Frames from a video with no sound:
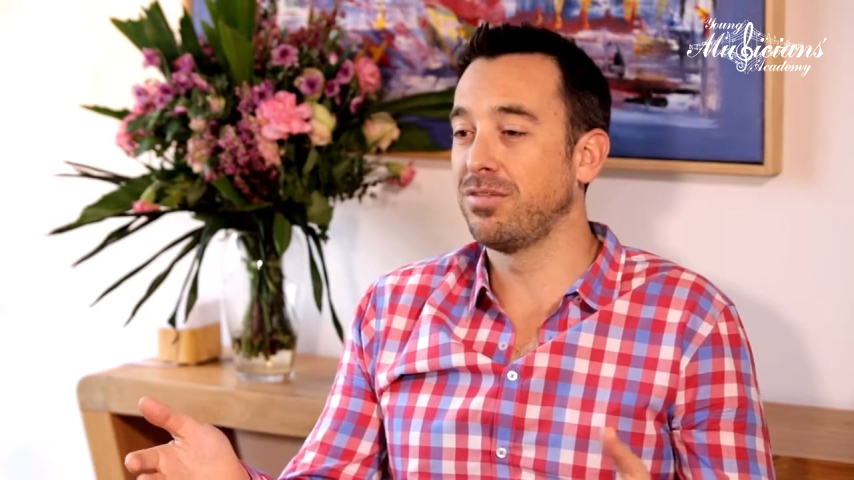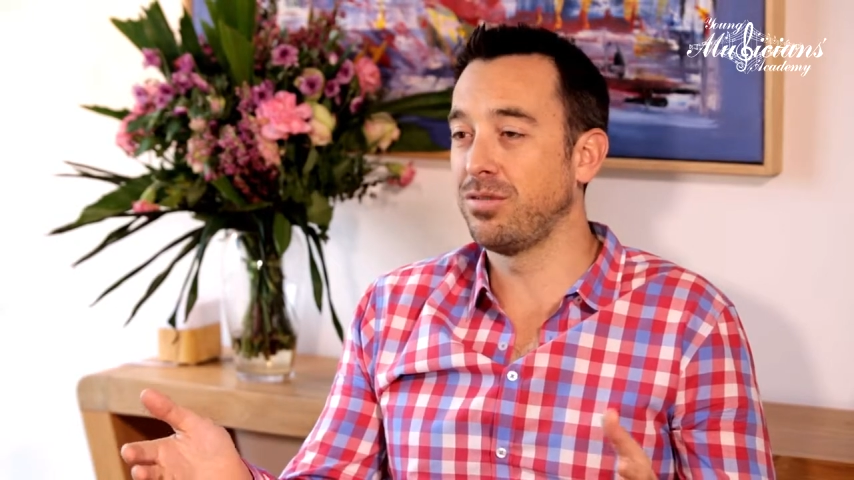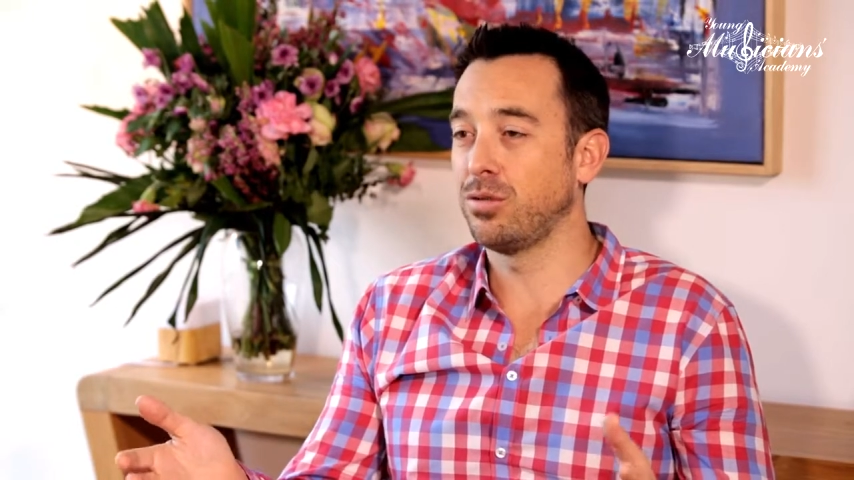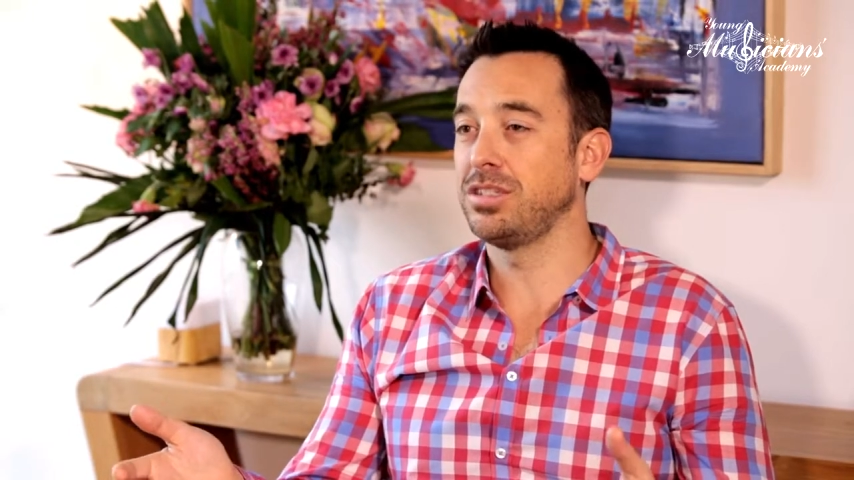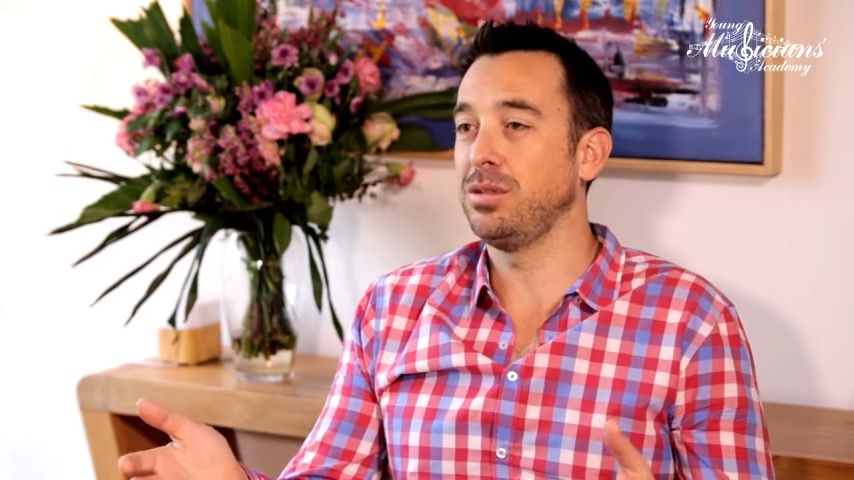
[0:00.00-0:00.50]

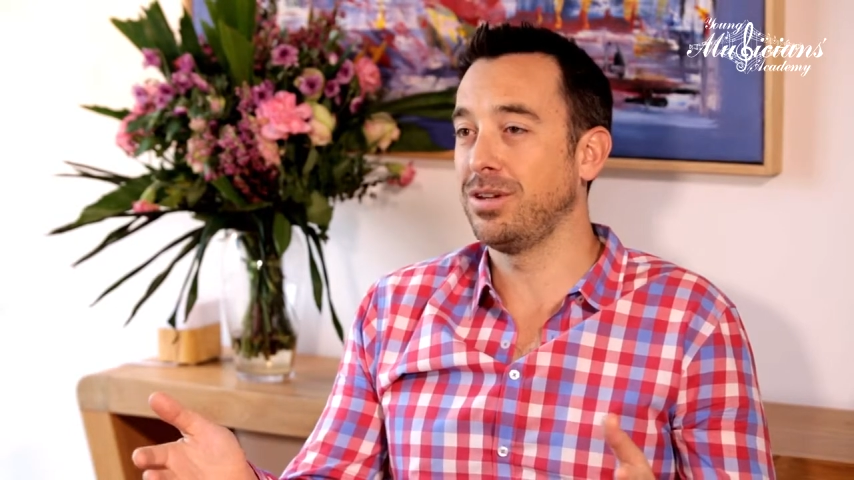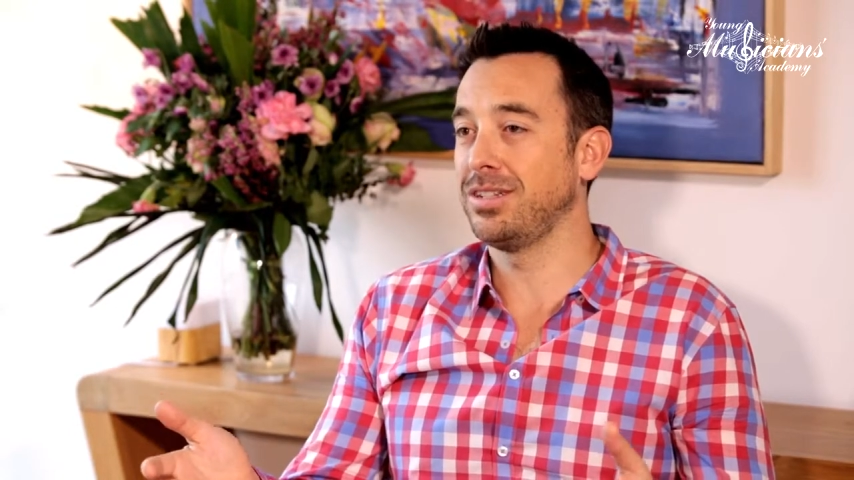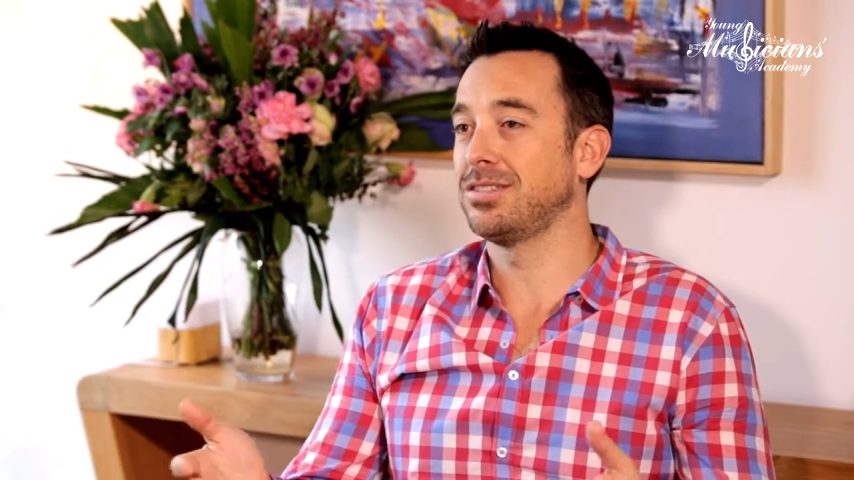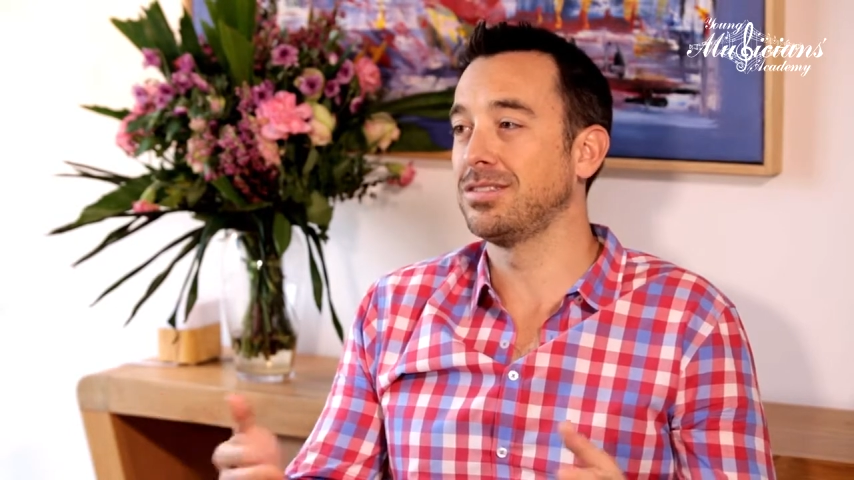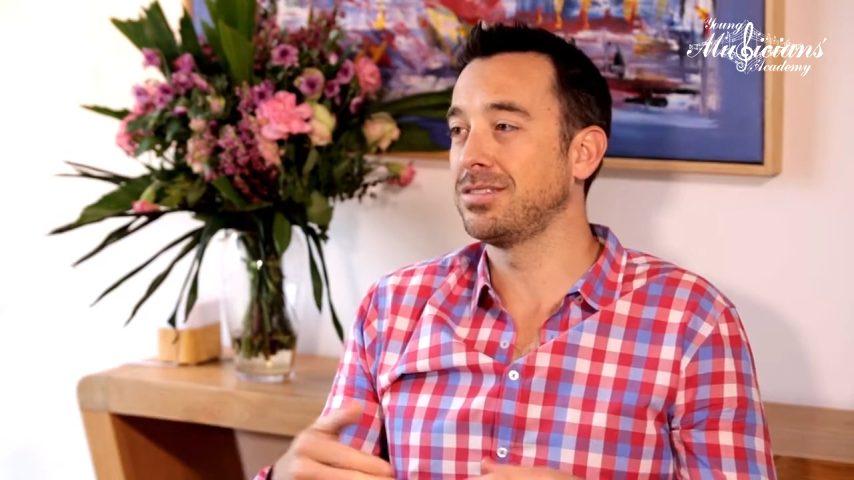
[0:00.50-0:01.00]
40
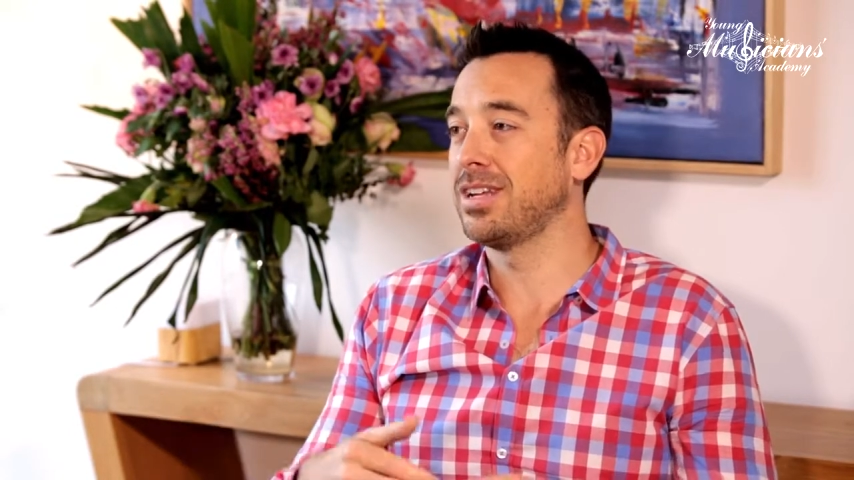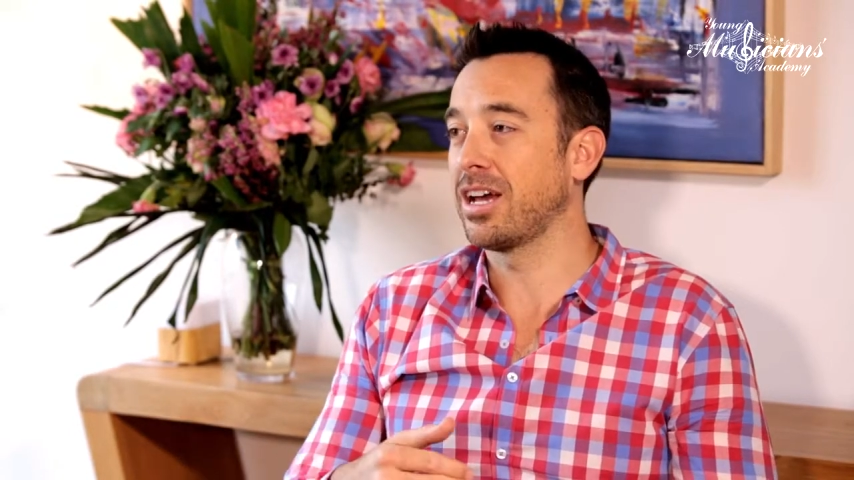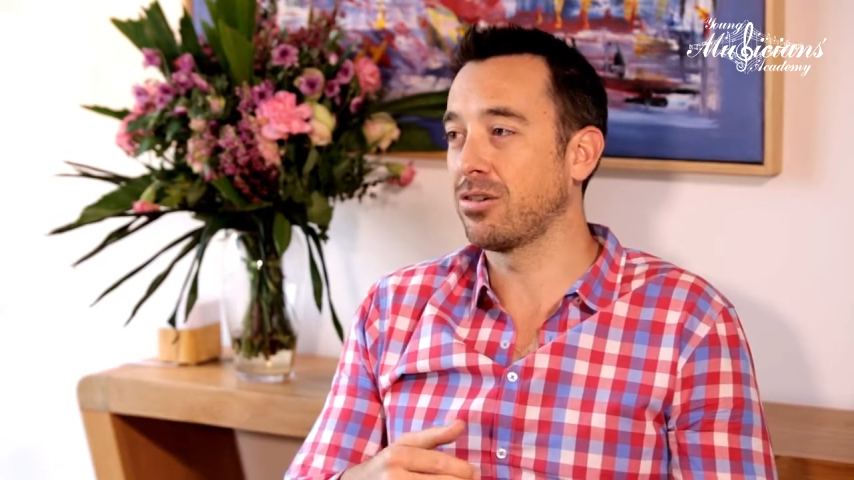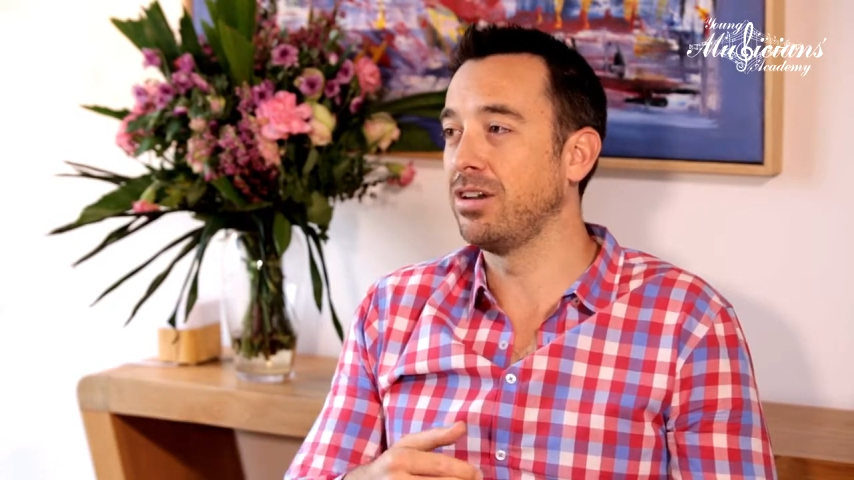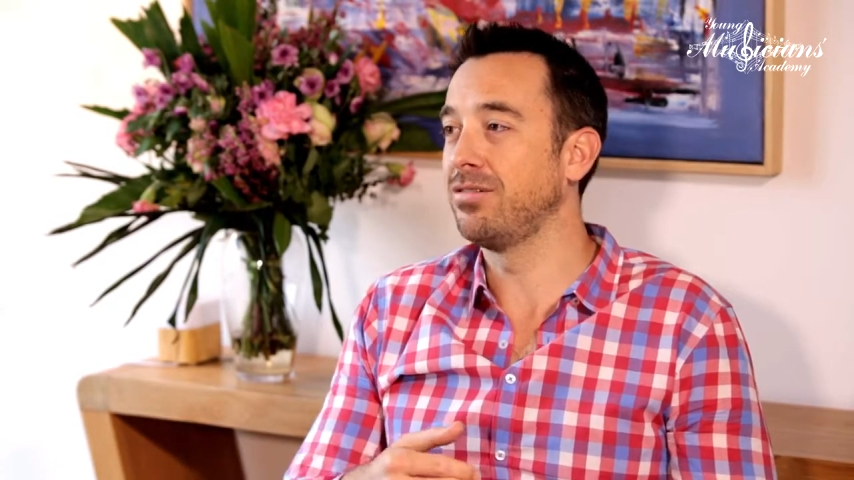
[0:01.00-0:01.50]
pieces
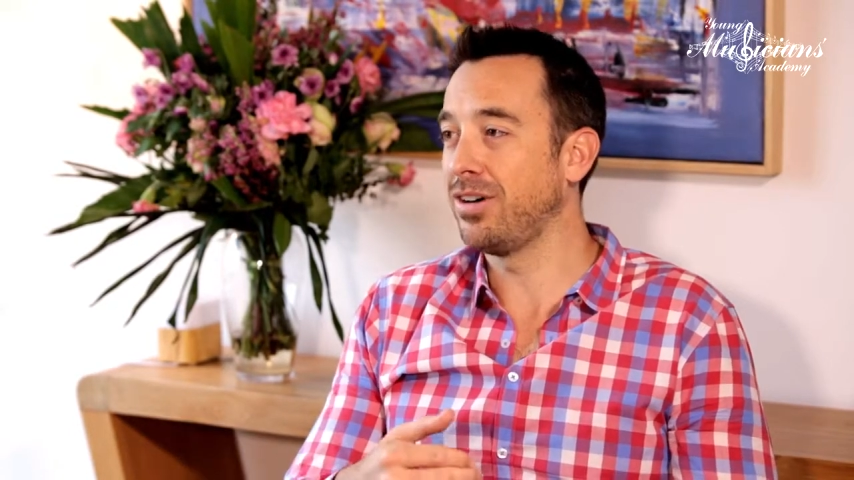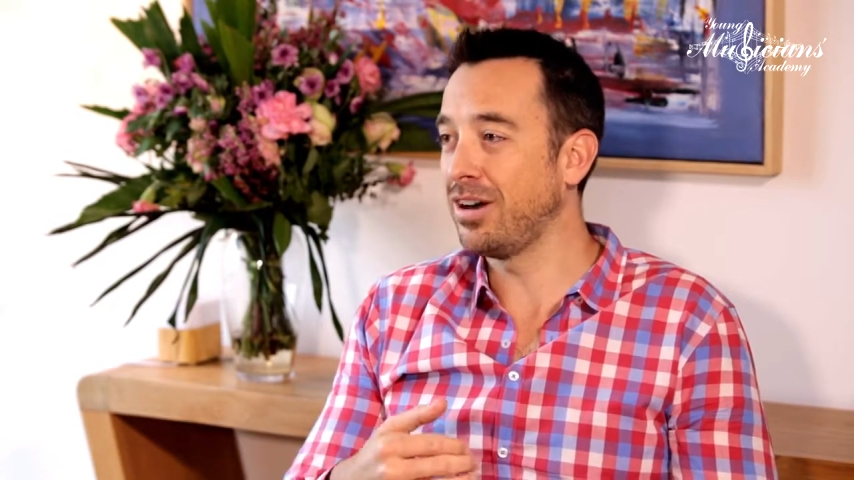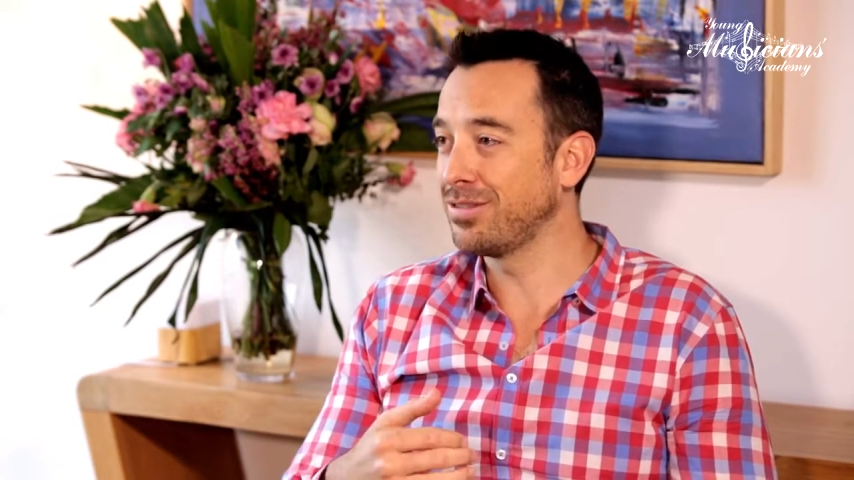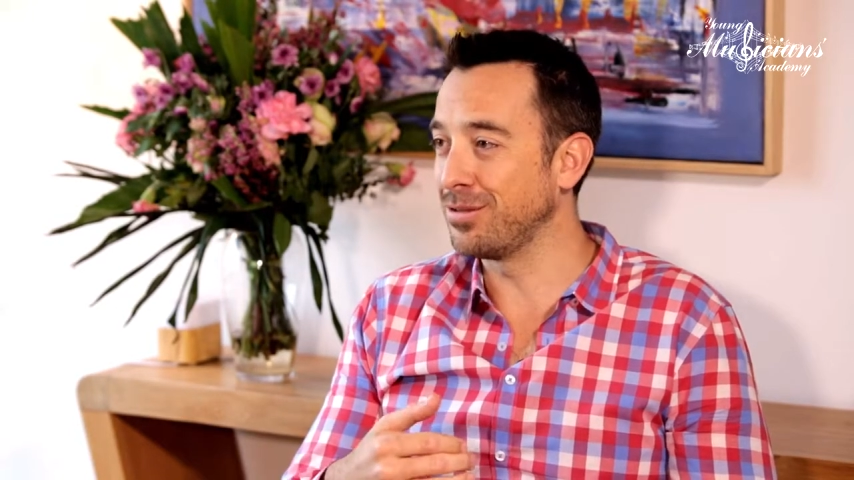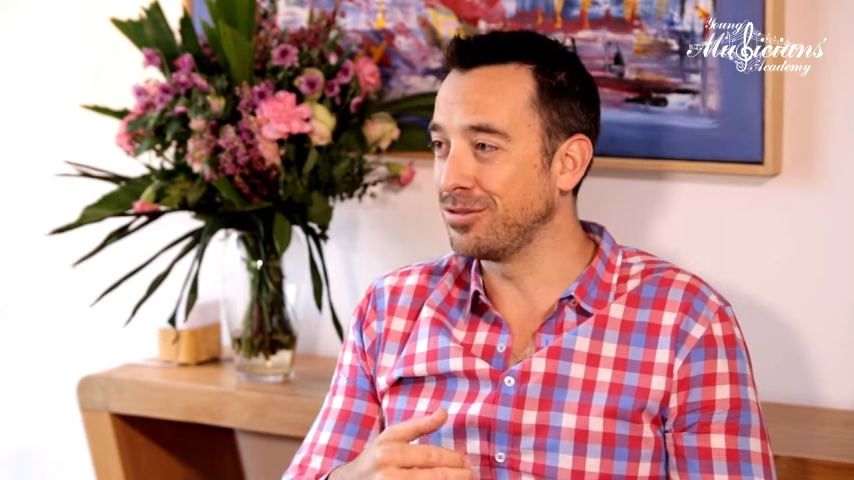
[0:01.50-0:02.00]
at grade
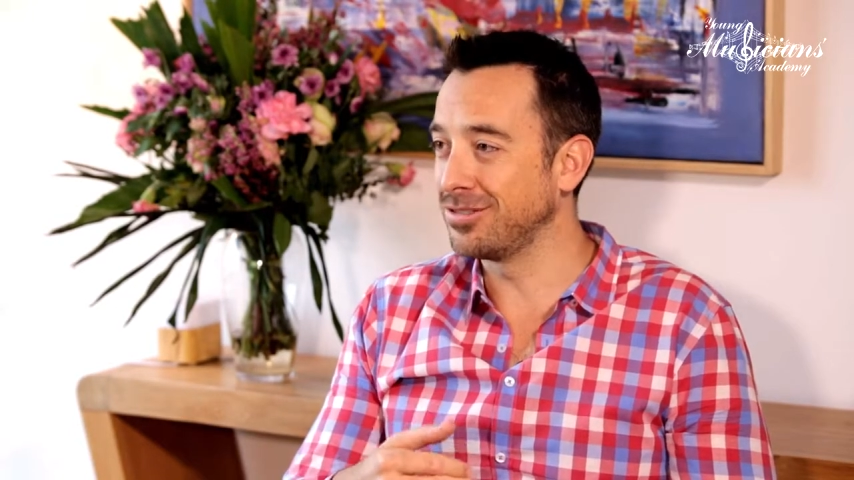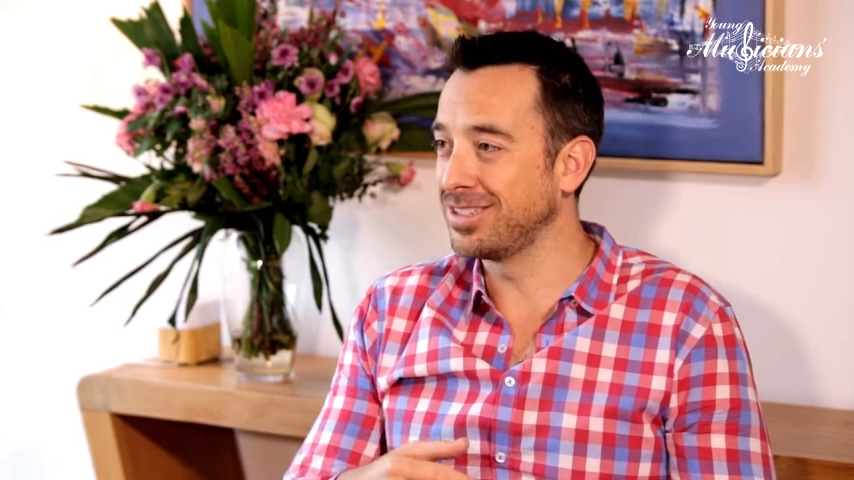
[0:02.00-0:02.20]
5 level,